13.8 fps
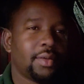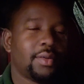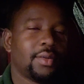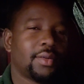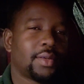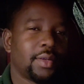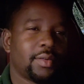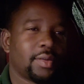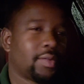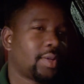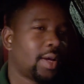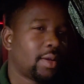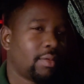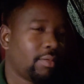You're just it's just
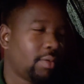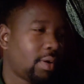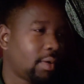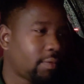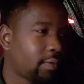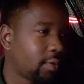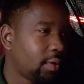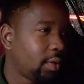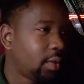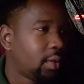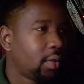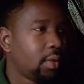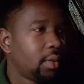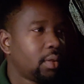kind of rough.
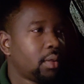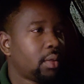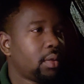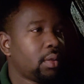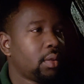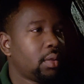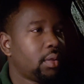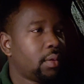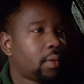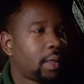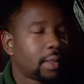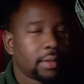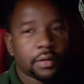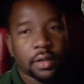You know,
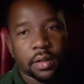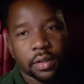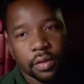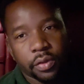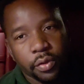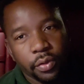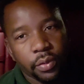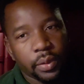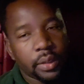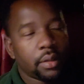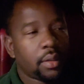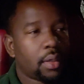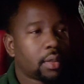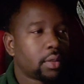I can talk you through it.
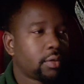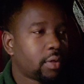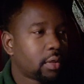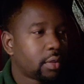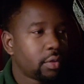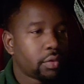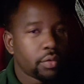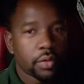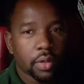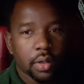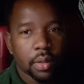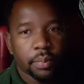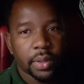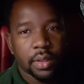I can talk you through the
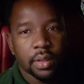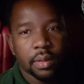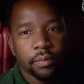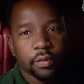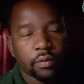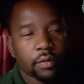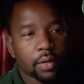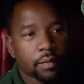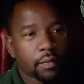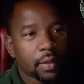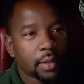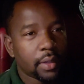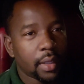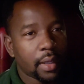RPMs and stuff
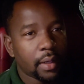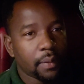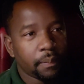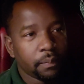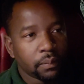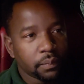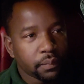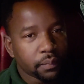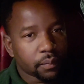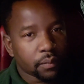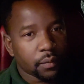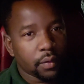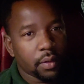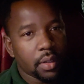like that.
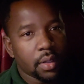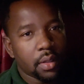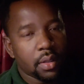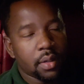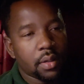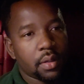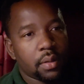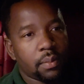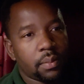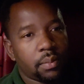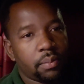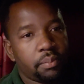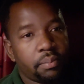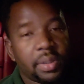And um,
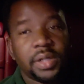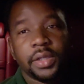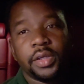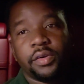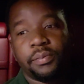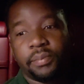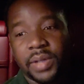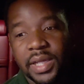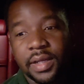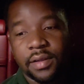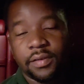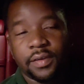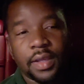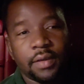but you're being
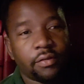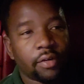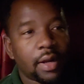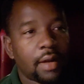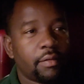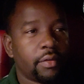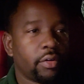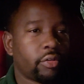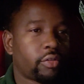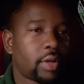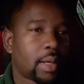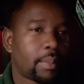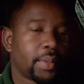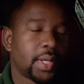a safe driver. You're
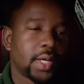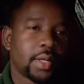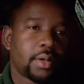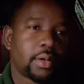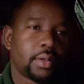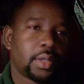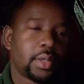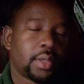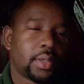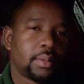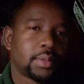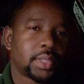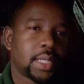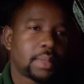stopping at all the
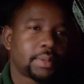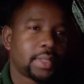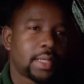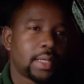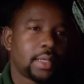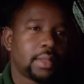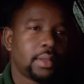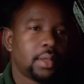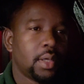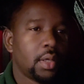um, stop sign.